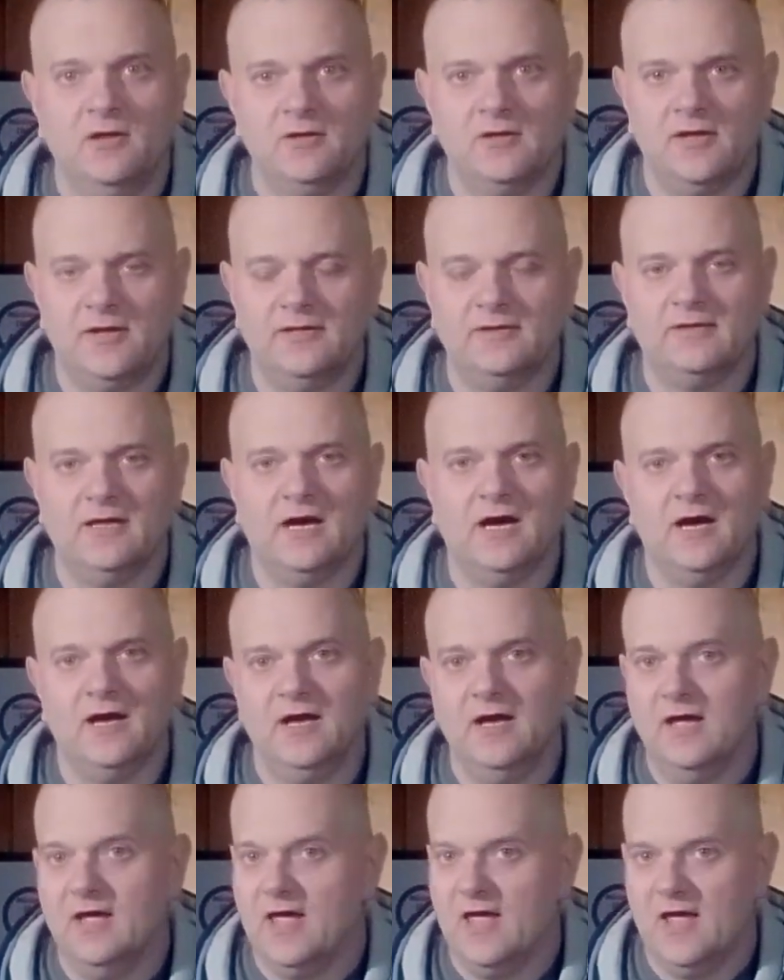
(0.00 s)
let it die,
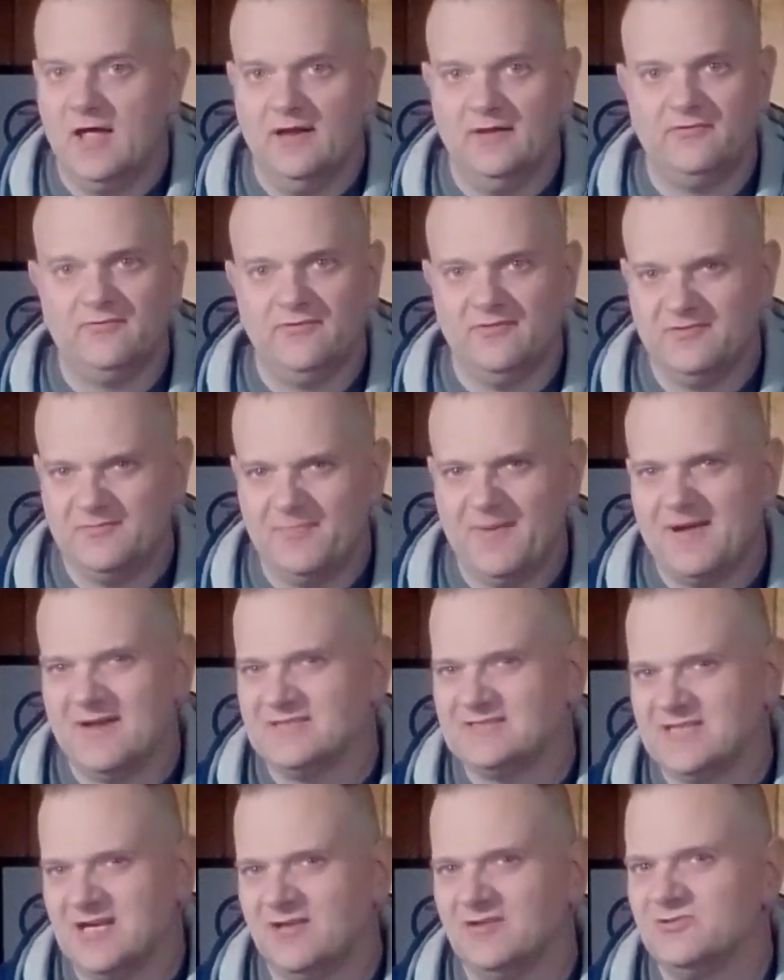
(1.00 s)
and it's about a
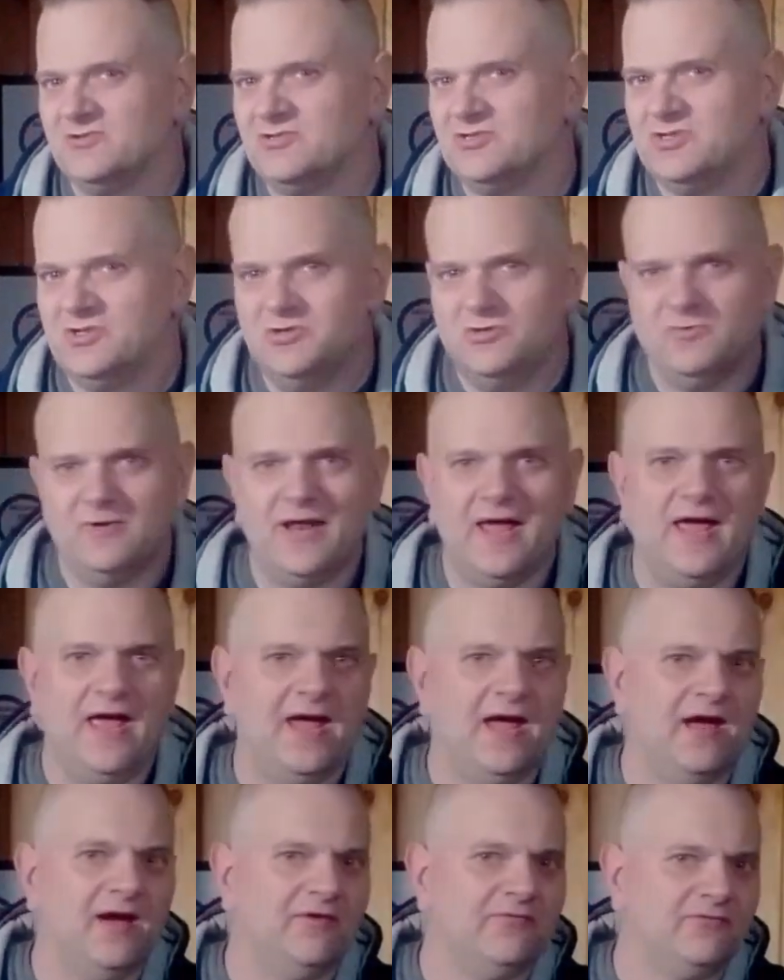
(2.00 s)
solid
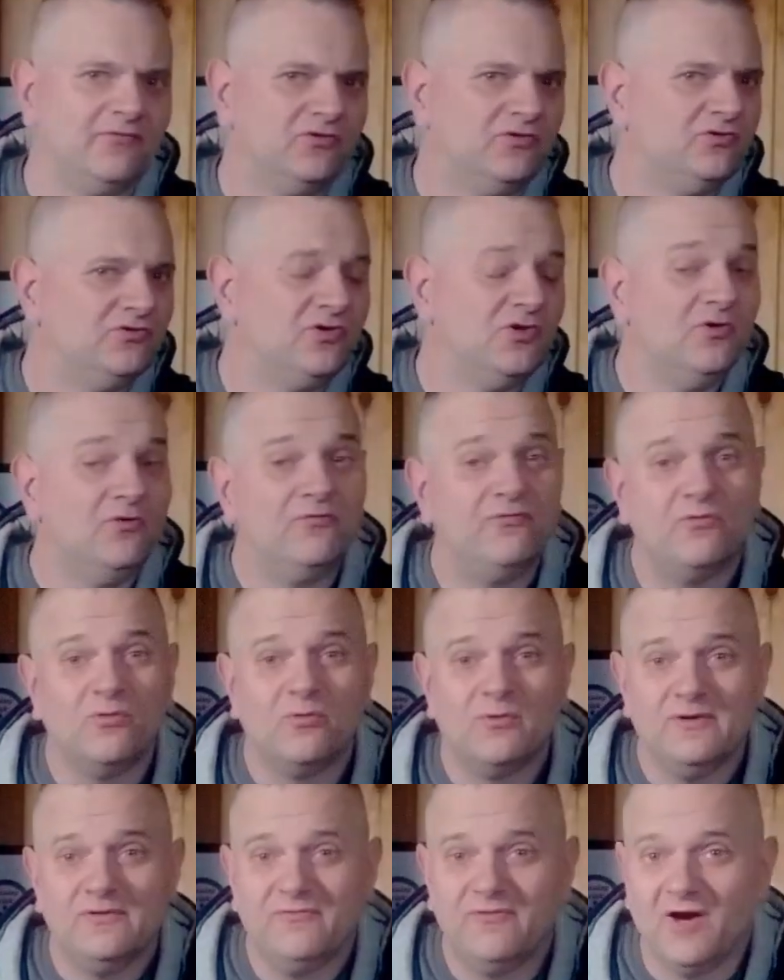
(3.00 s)
2.5,
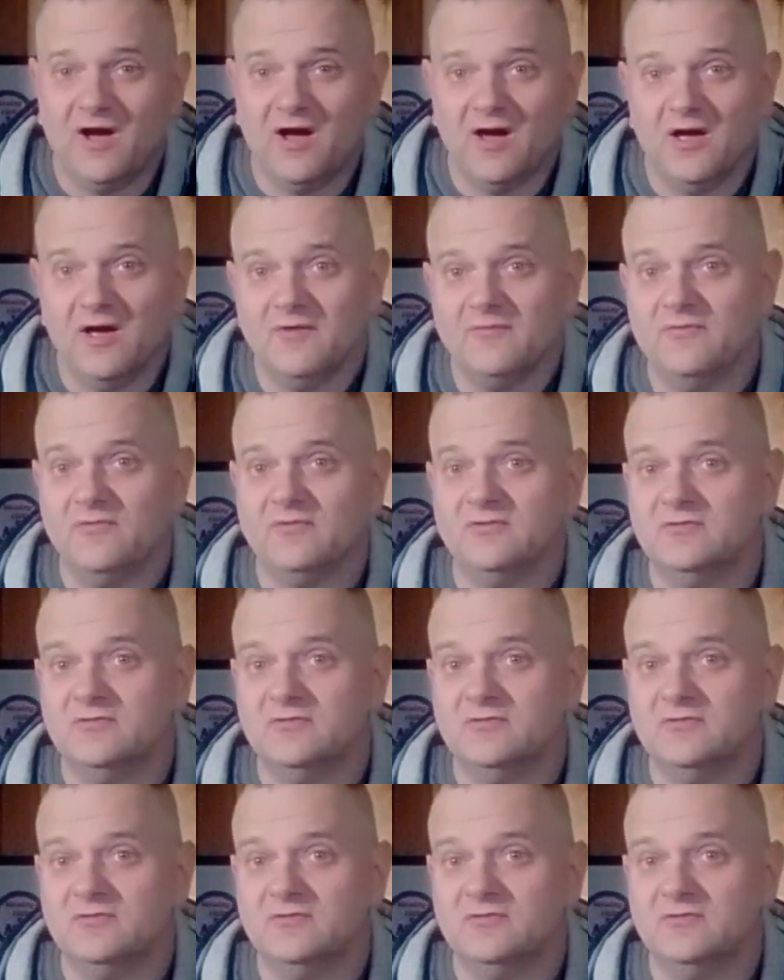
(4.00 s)
245.